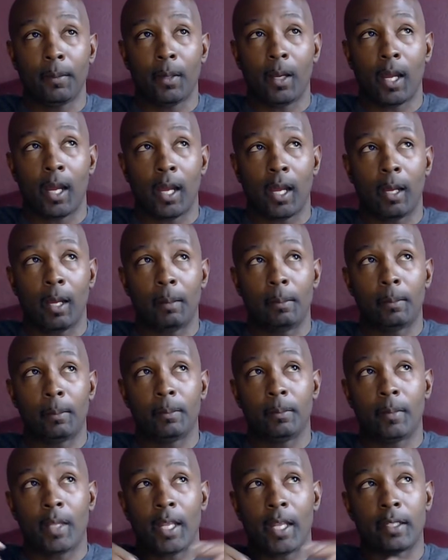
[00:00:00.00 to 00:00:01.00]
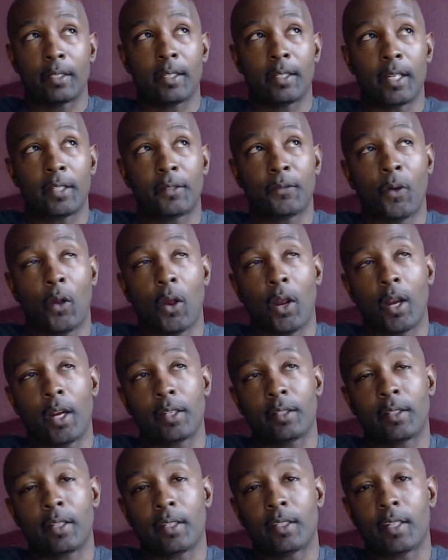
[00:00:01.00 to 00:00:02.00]
as far
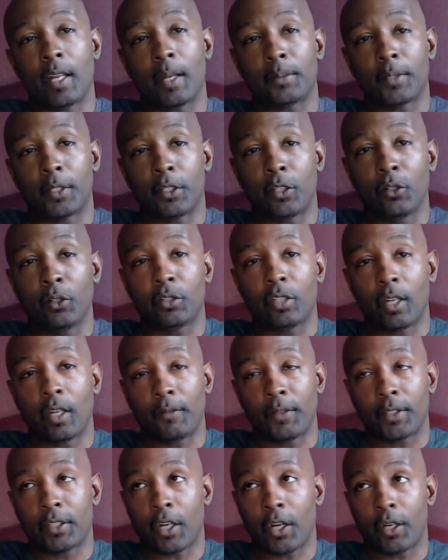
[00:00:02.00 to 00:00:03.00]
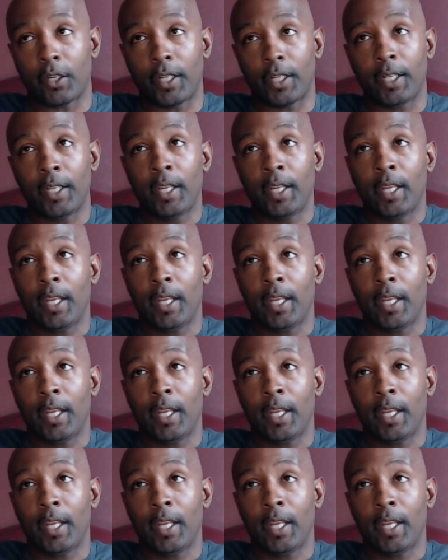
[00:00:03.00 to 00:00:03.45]
as a substitution of attorney,